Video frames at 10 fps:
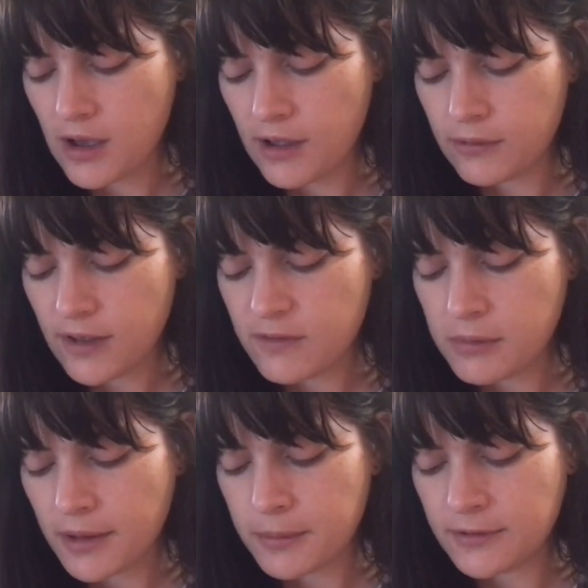I'll have a
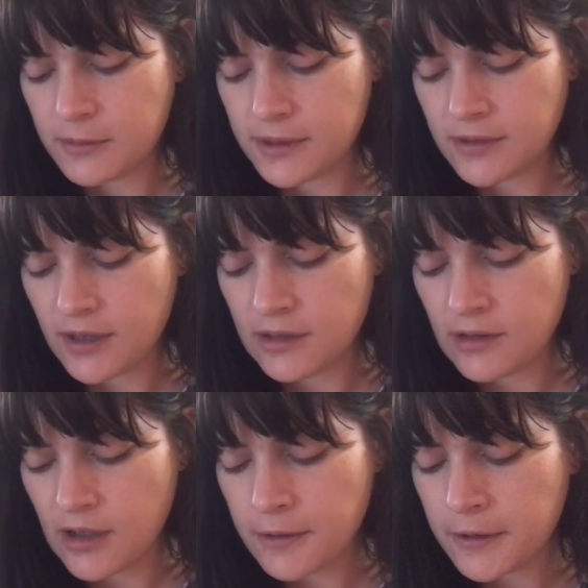blog post about that.
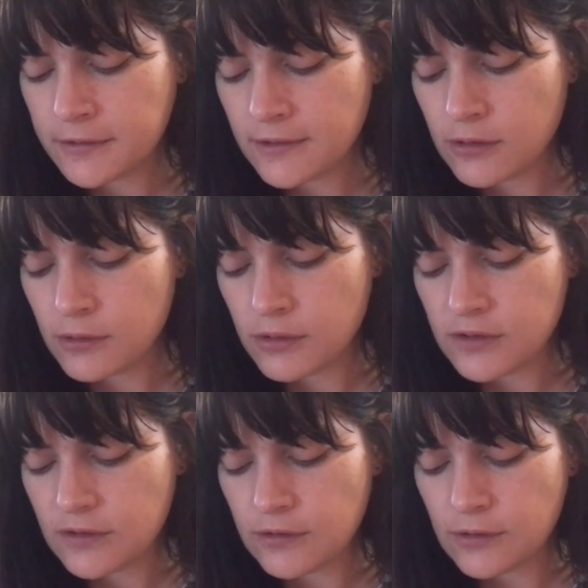I also,
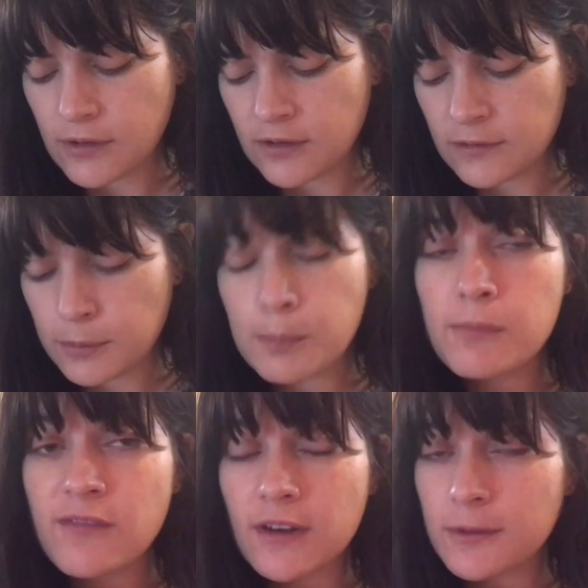due to a
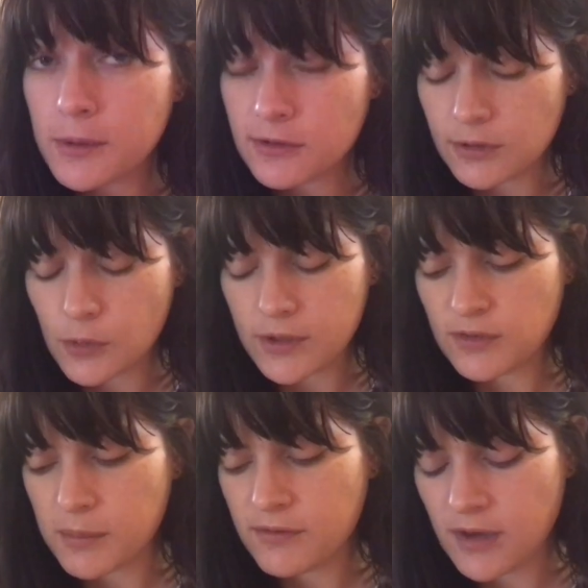very special request
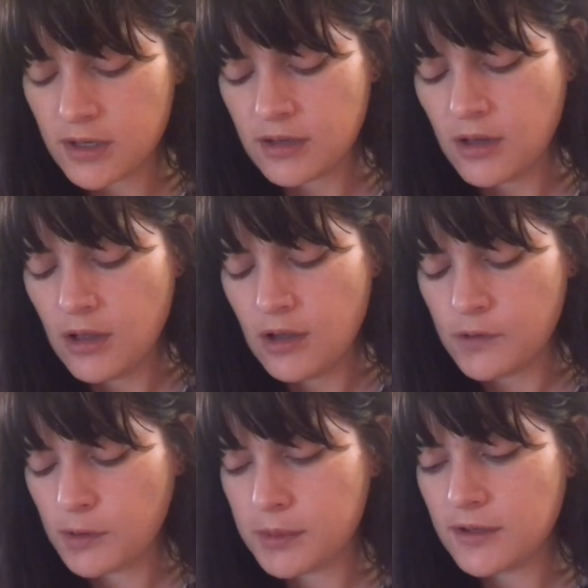from my friend,
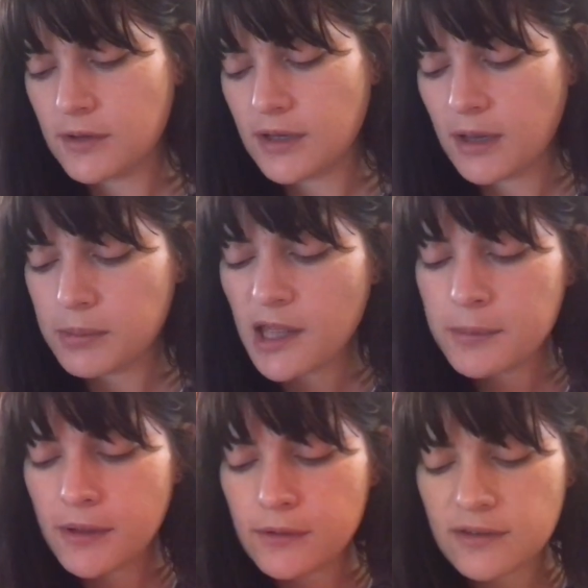will be doing a blog
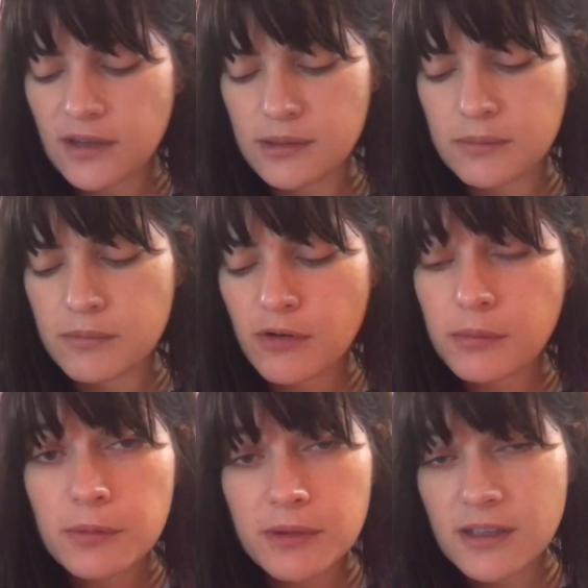post and
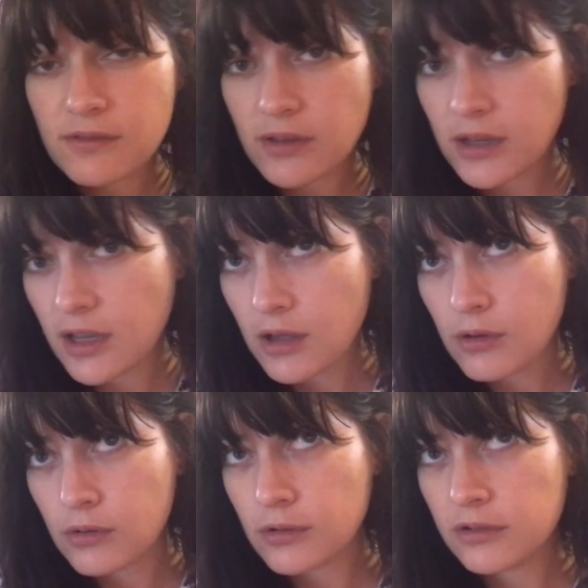probably a
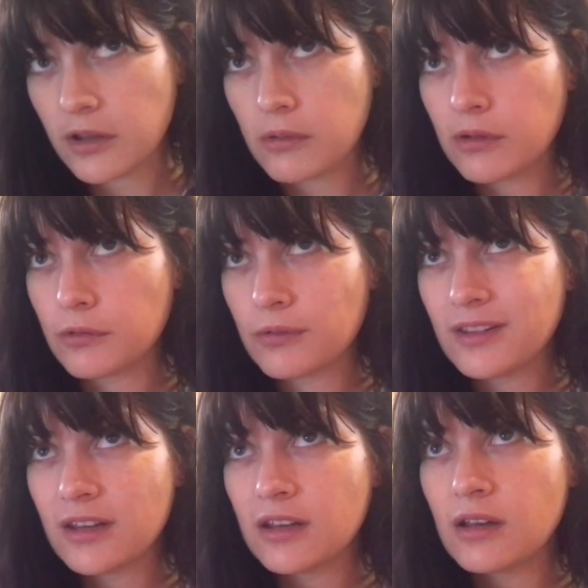video to go along
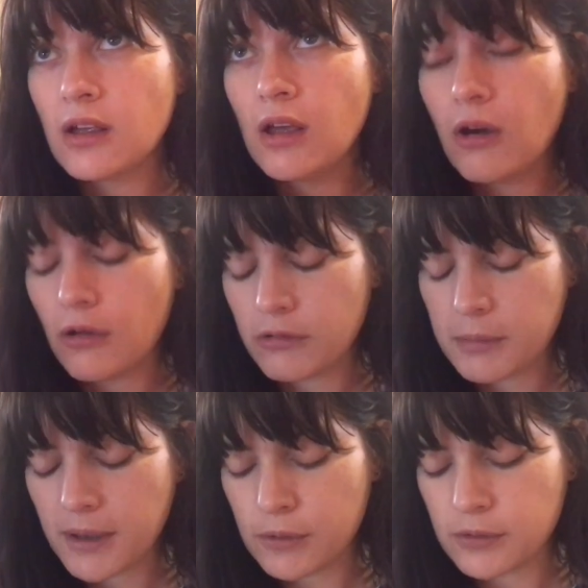with it, all
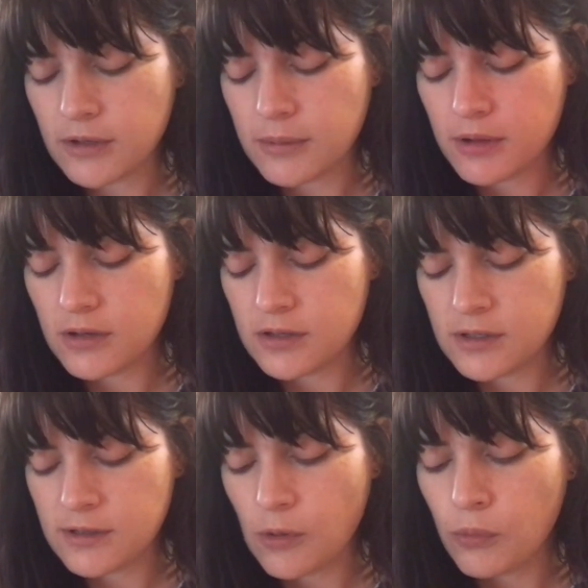about
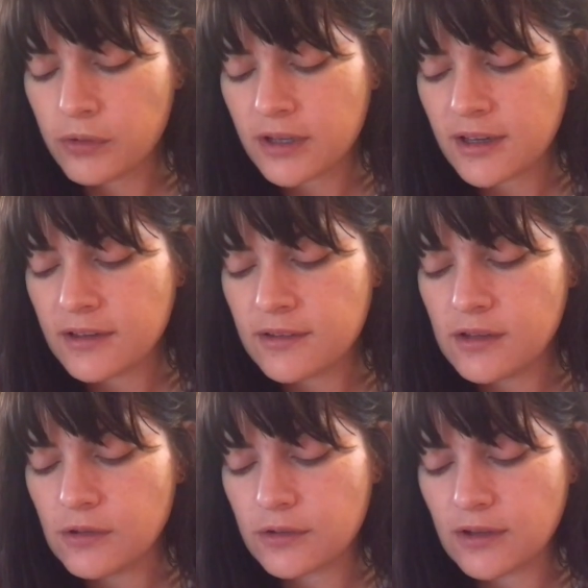
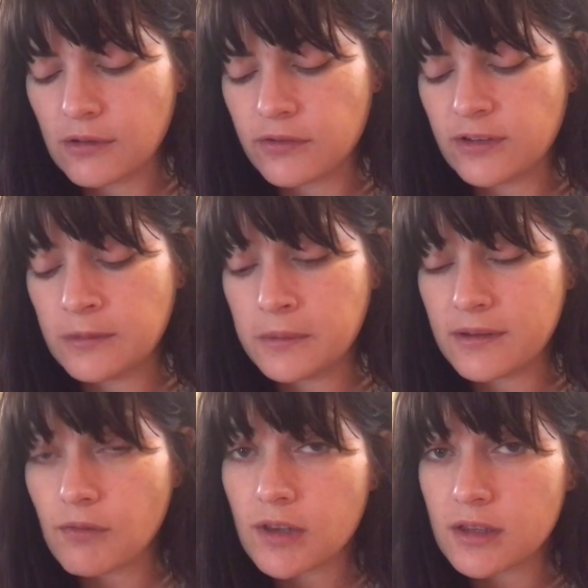organizing yourself
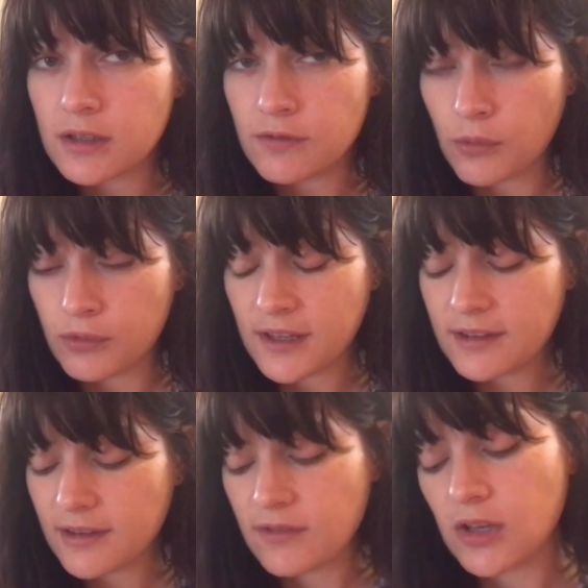specifically for
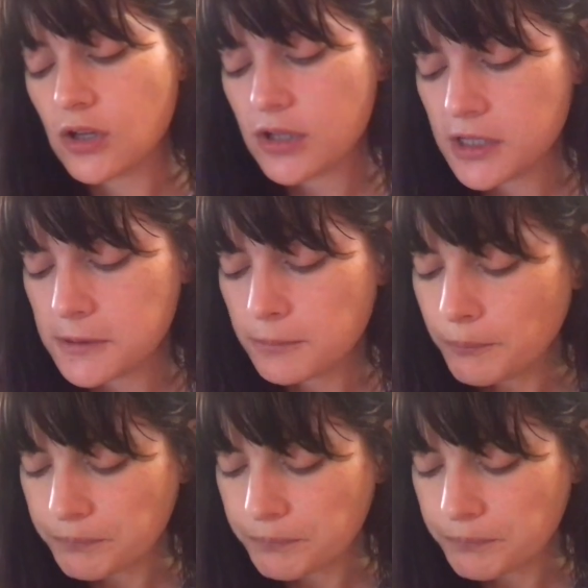Thanksgiving cooking.